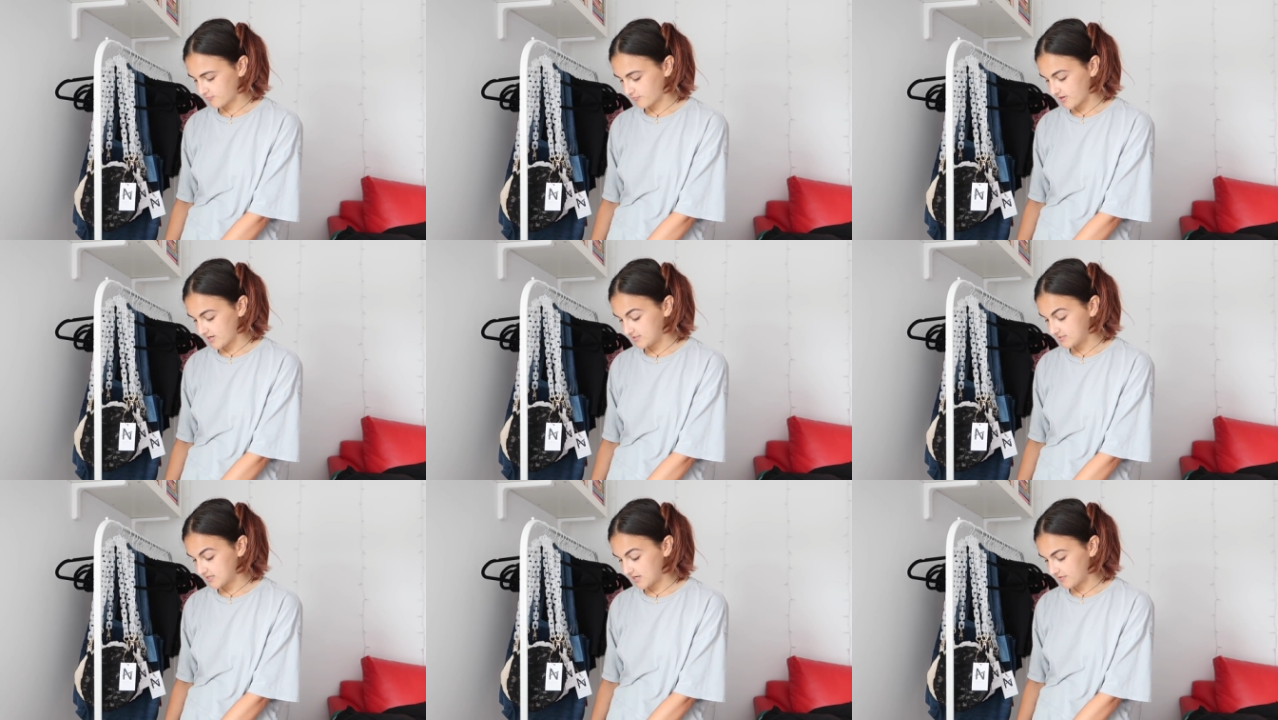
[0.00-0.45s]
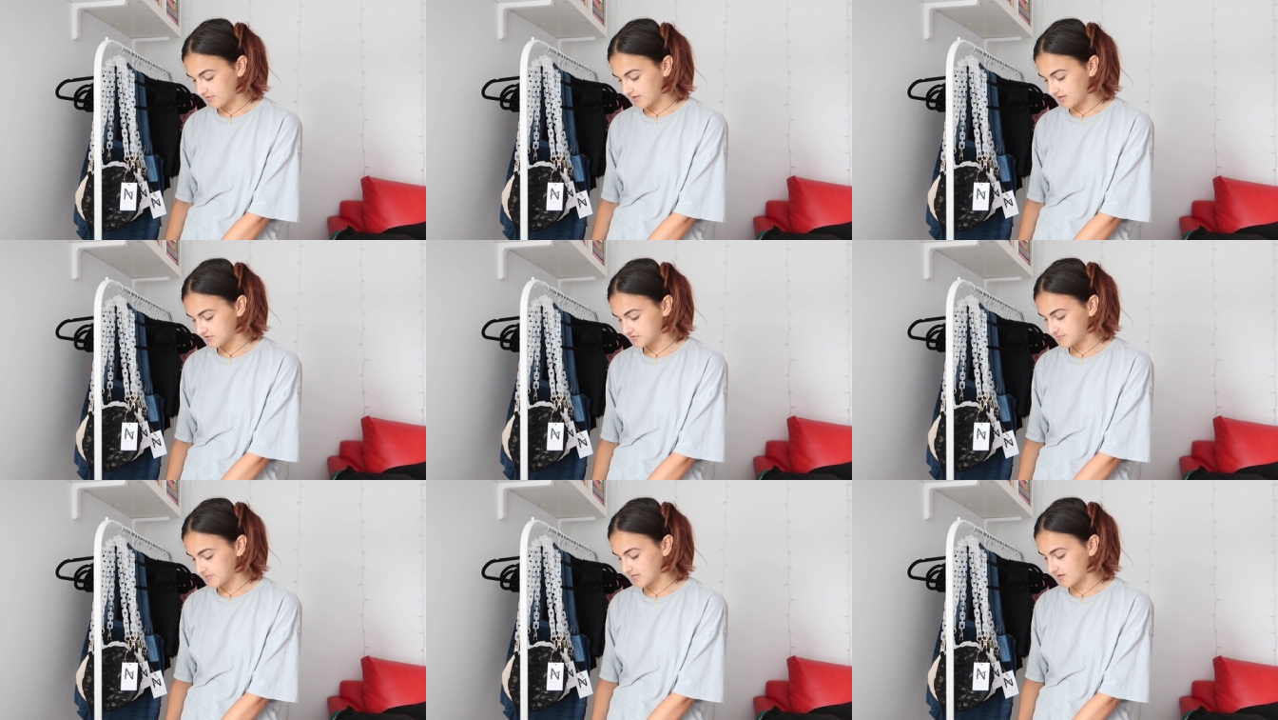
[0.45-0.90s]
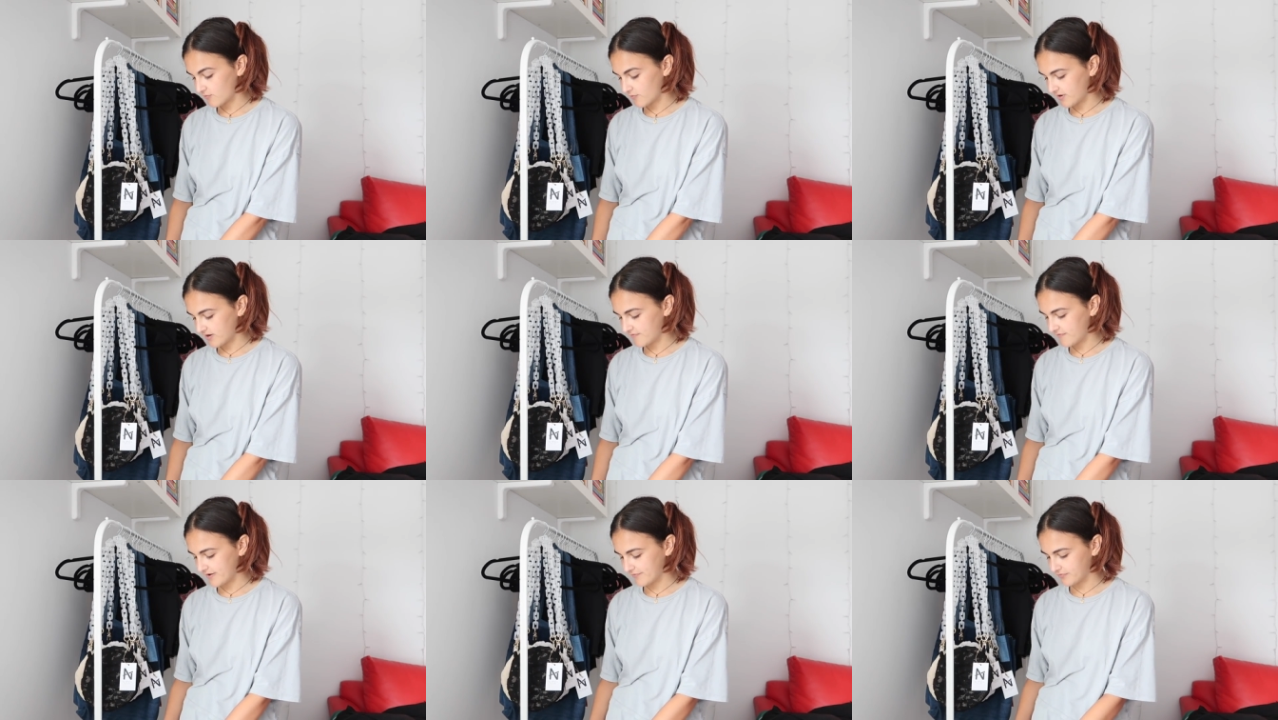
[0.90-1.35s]
written down that I was making
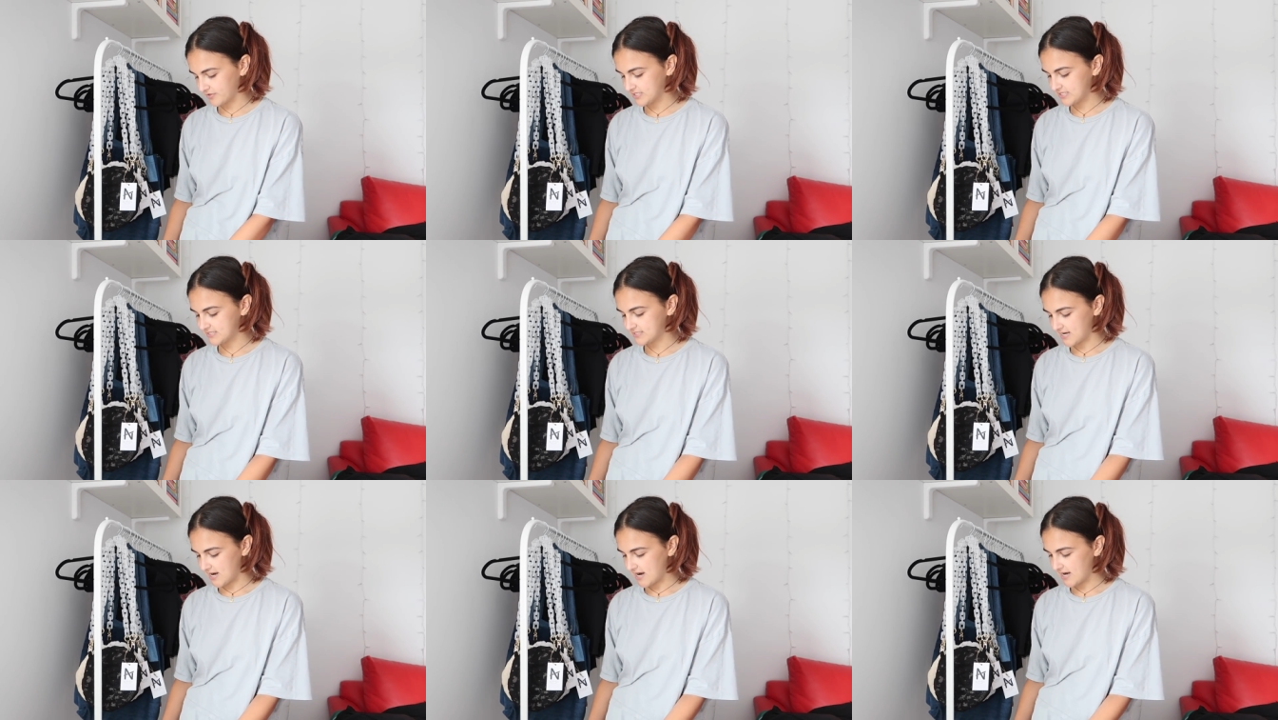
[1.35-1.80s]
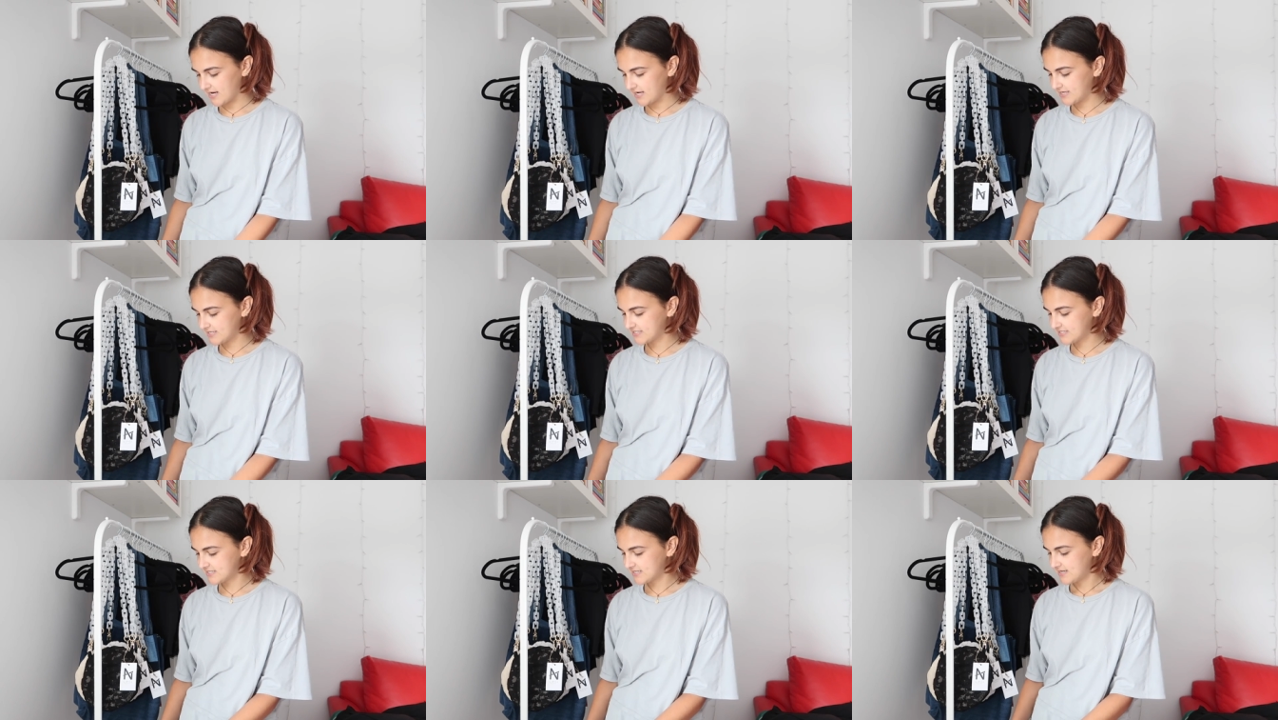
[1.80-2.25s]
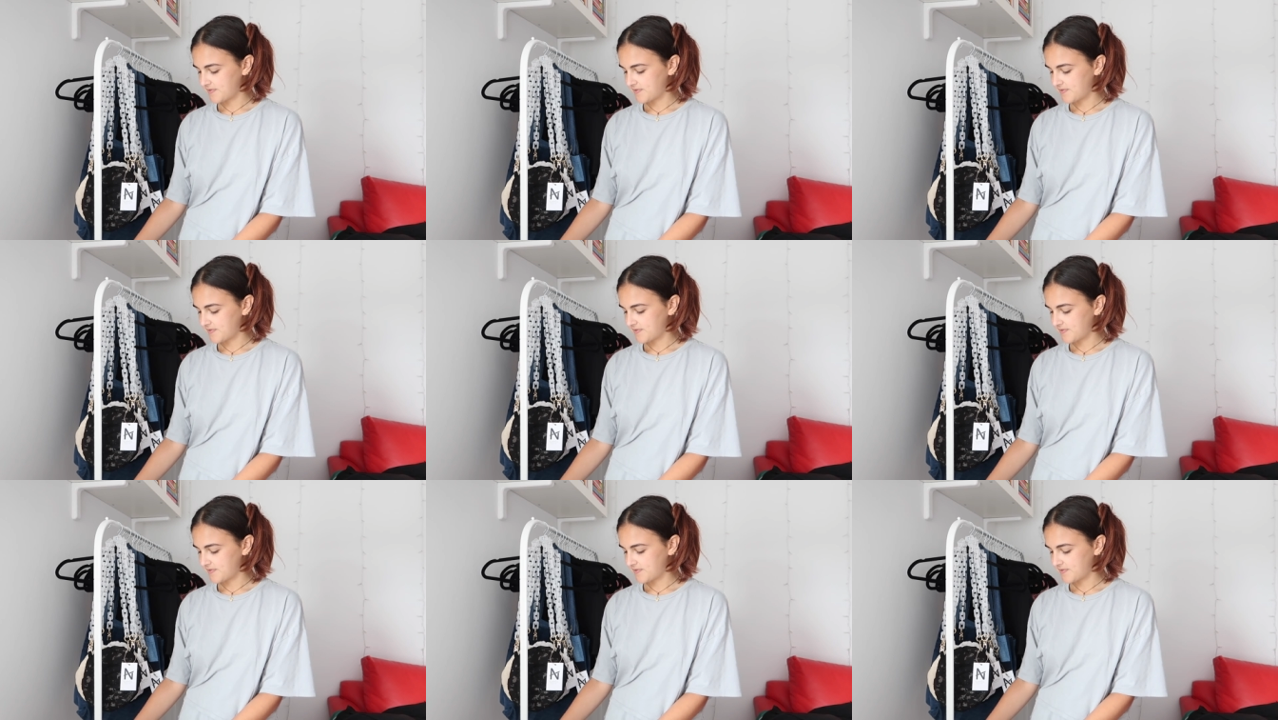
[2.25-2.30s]
one of every size,